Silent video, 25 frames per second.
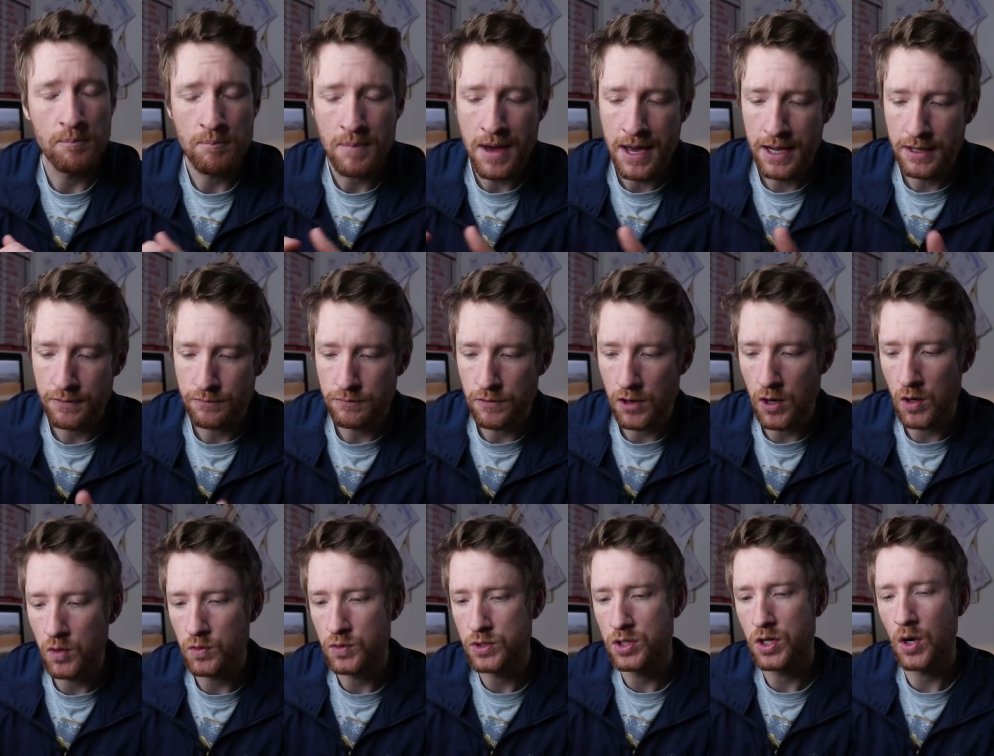main
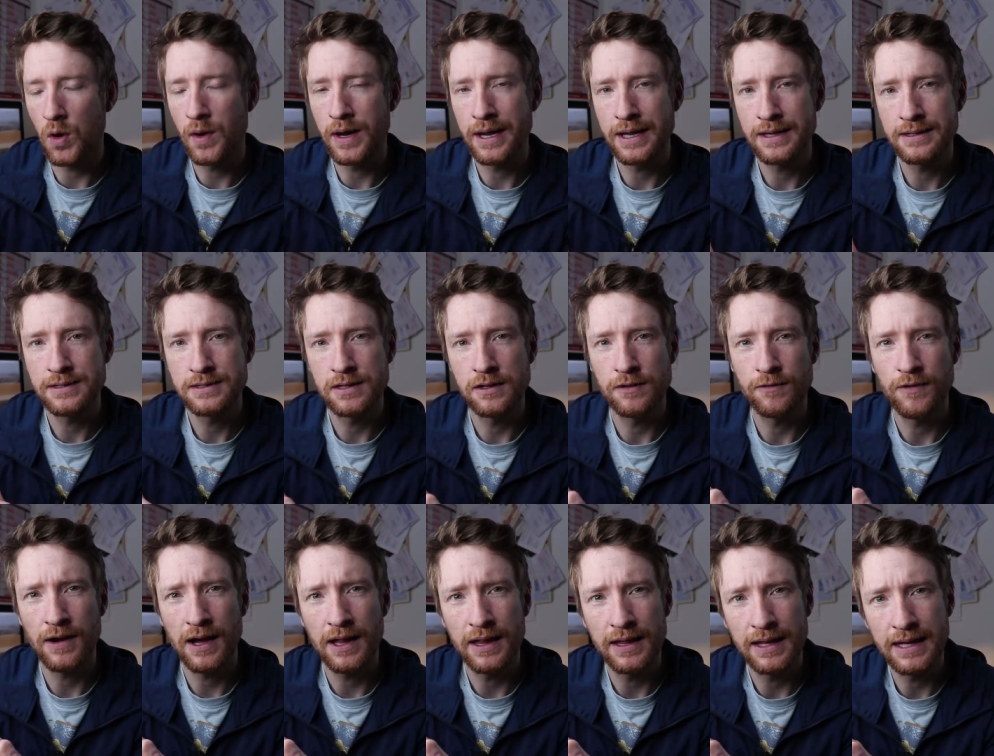road going into the
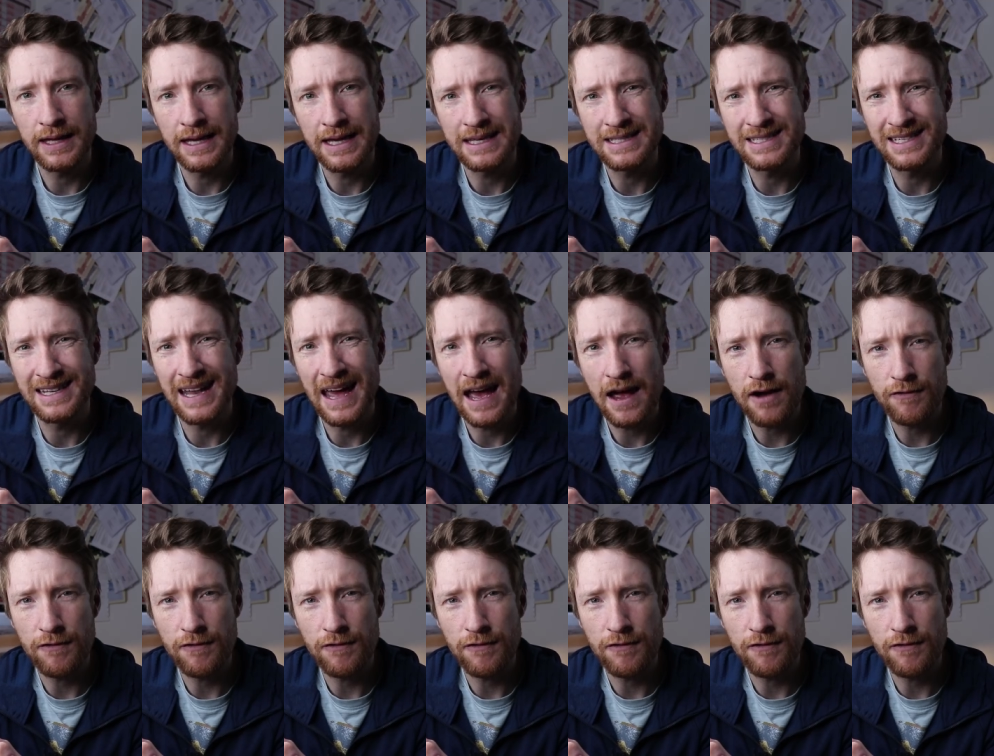valley is an